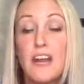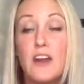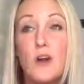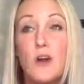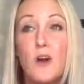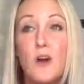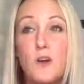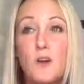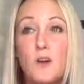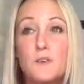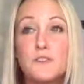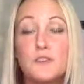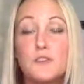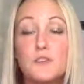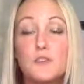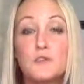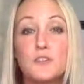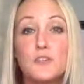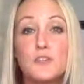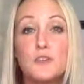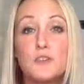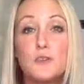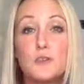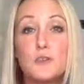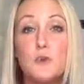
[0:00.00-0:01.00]
And also
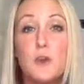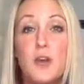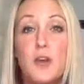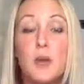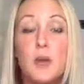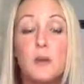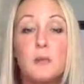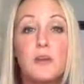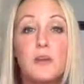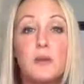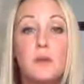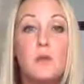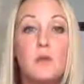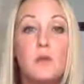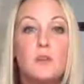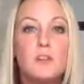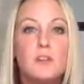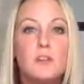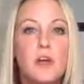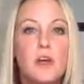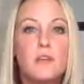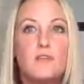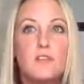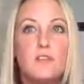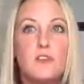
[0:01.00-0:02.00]
too, people
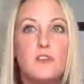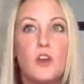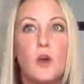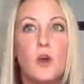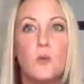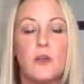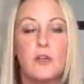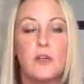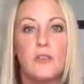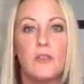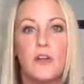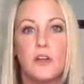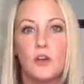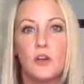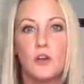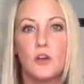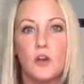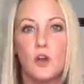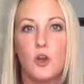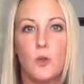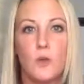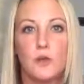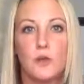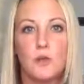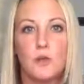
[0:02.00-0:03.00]
love knowing that you're
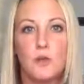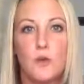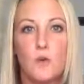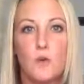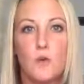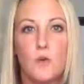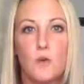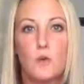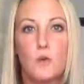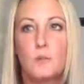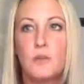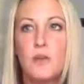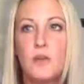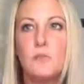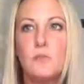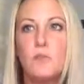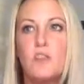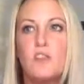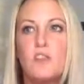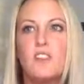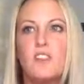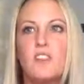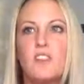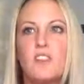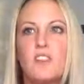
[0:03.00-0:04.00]
going local.
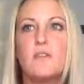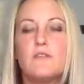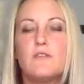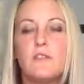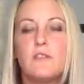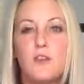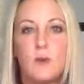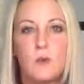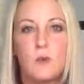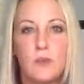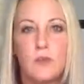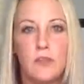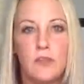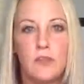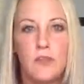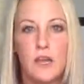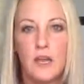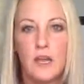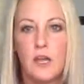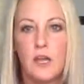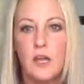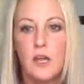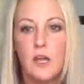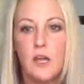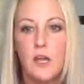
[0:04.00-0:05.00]
People love knowing
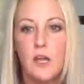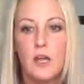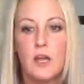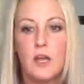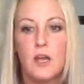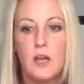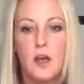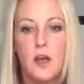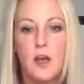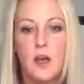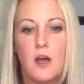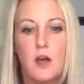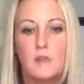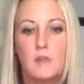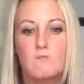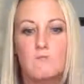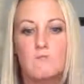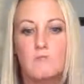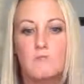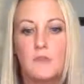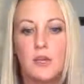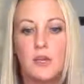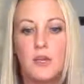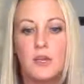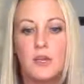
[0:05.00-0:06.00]
that,
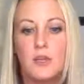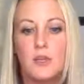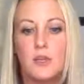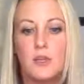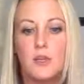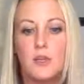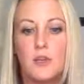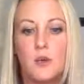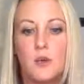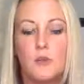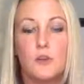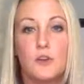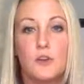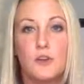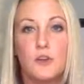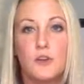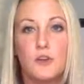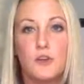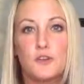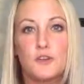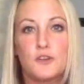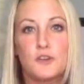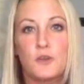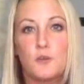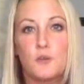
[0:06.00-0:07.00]
you know,
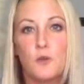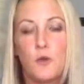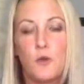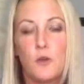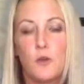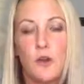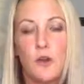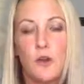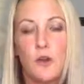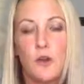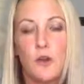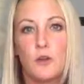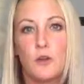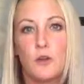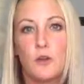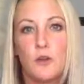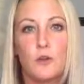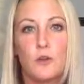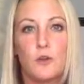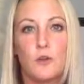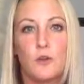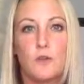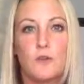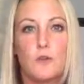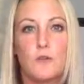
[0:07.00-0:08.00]
you're supporting
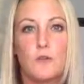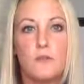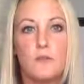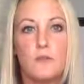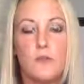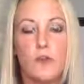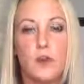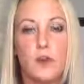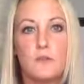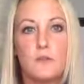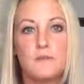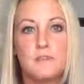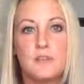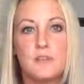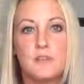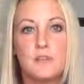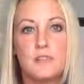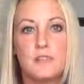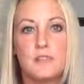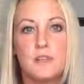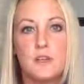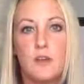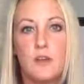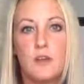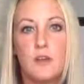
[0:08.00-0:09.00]
your local farms and
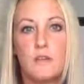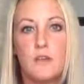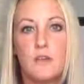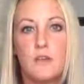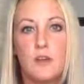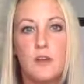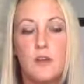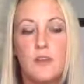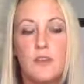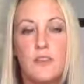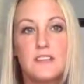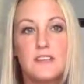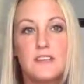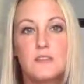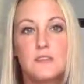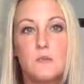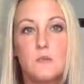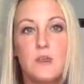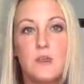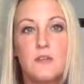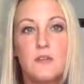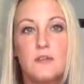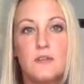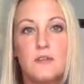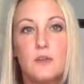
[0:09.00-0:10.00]
stuff. That's a
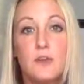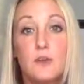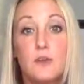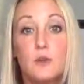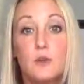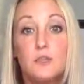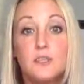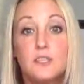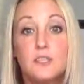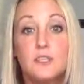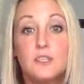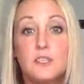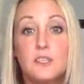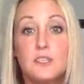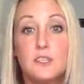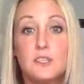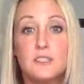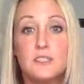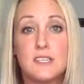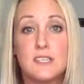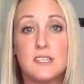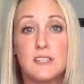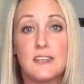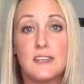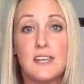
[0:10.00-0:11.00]
way for you
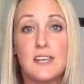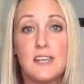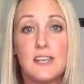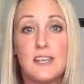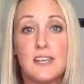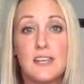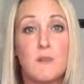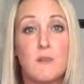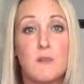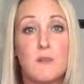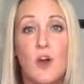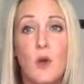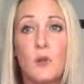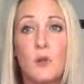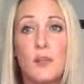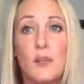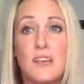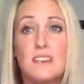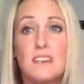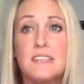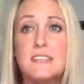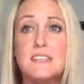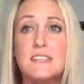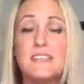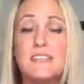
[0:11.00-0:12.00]
to let them know,
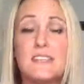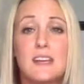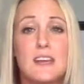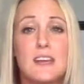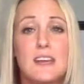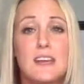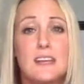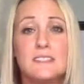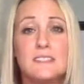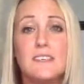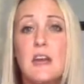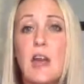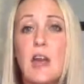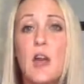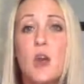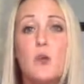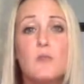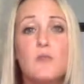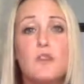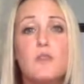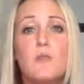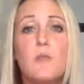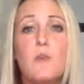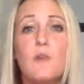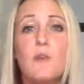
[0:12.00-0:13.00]
like, listen, guys,
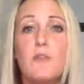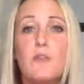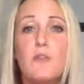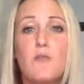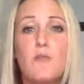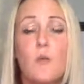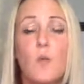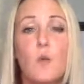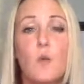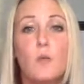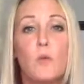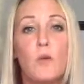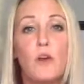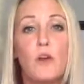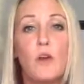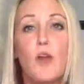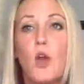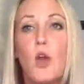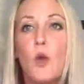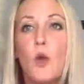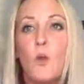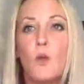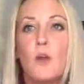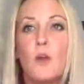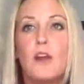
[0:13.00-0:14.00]
moving
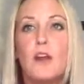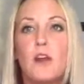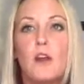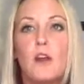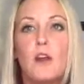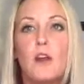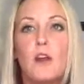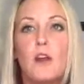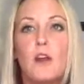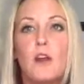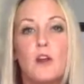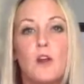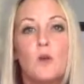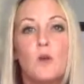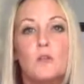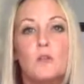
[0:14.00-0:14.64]
forward, we are going